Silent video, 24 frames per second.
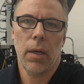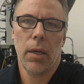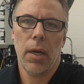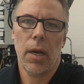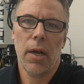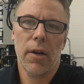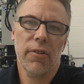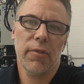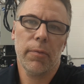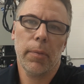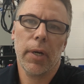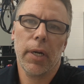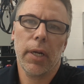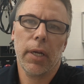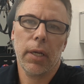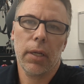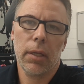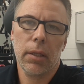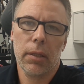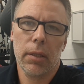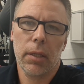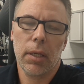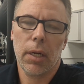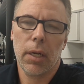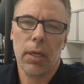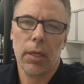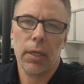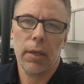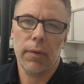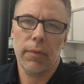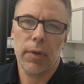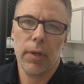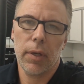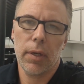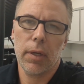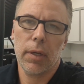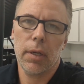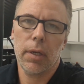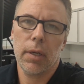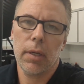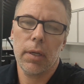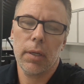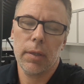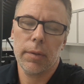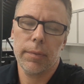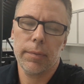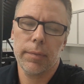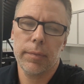Hey everybody, thought I'd give you
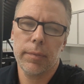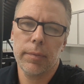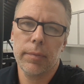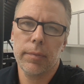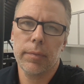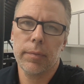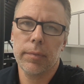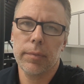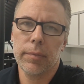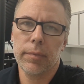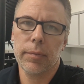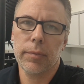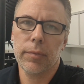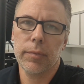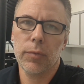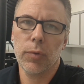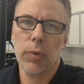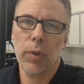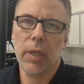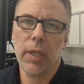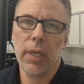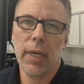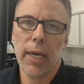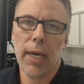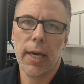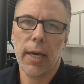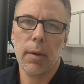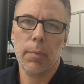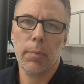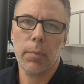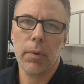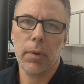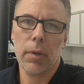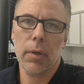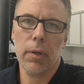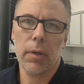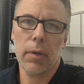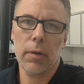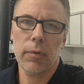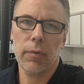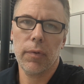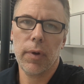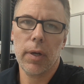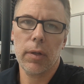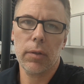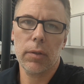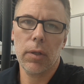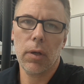a recap of
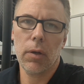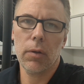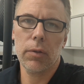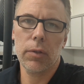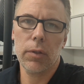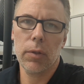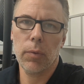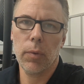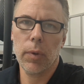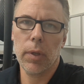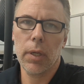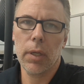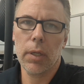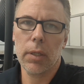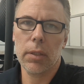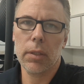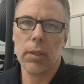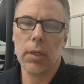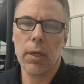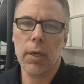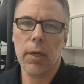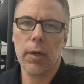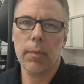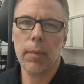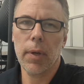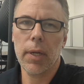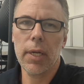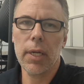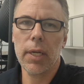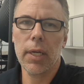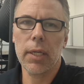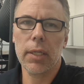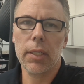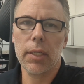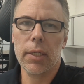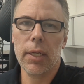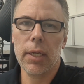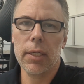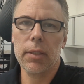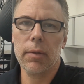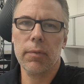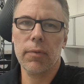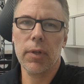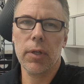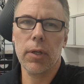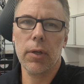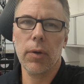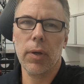how Tulsa went. I didn't get to take
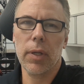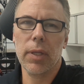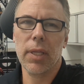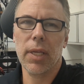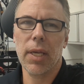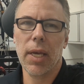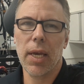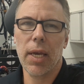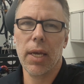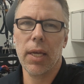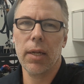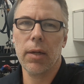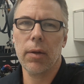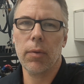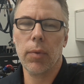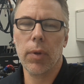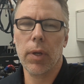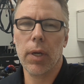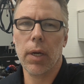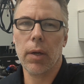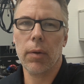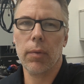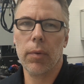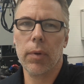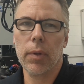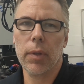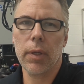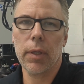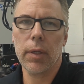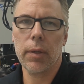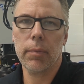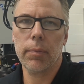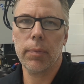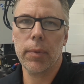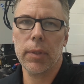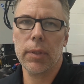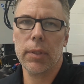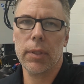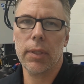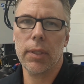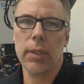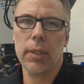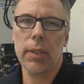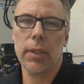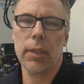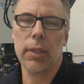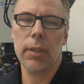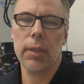some video at the end. We got really
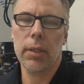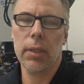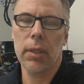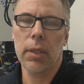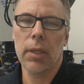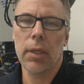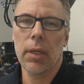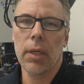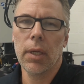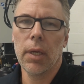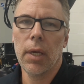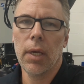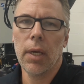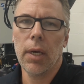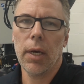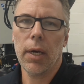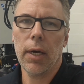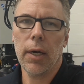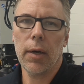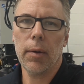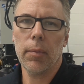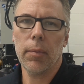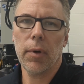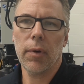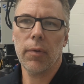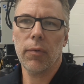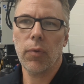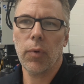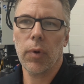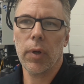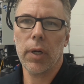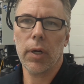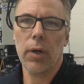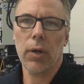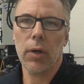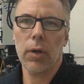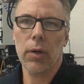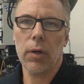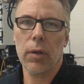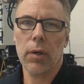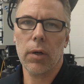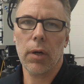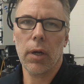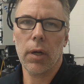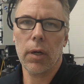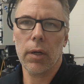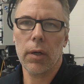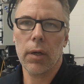busy and of what it
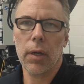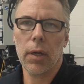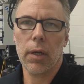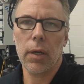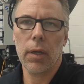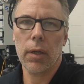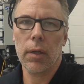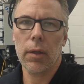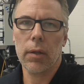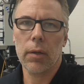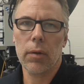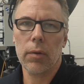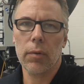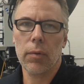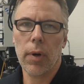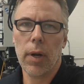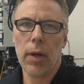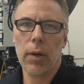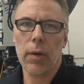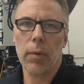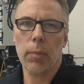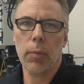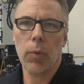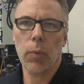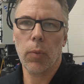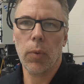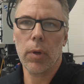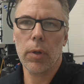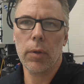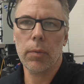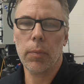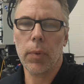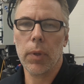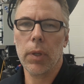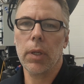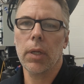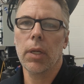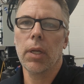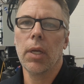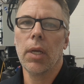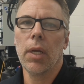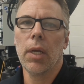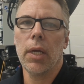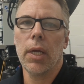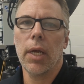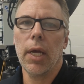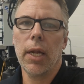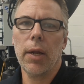hurt on round number 1. But
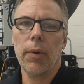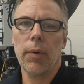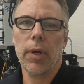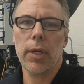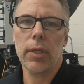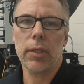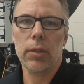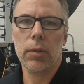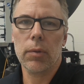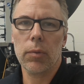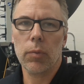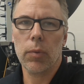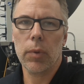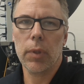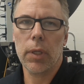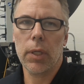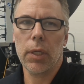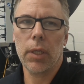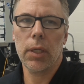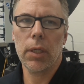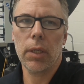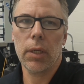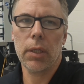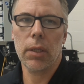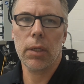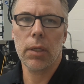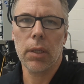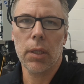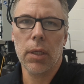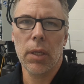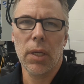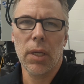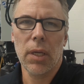anyways, we